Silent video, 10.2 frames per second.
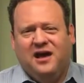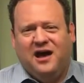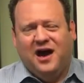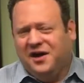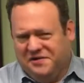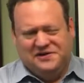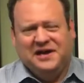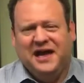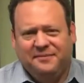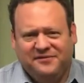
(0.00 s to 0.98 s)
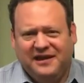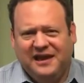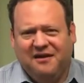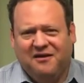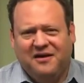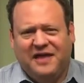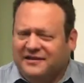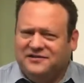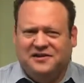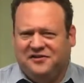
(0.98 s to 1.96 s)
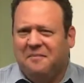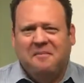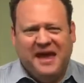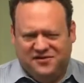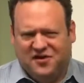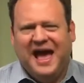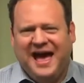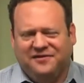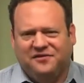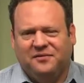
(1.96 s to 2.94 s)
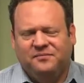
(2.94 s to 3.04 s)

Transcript: 100 times a year? That's just a major hassle.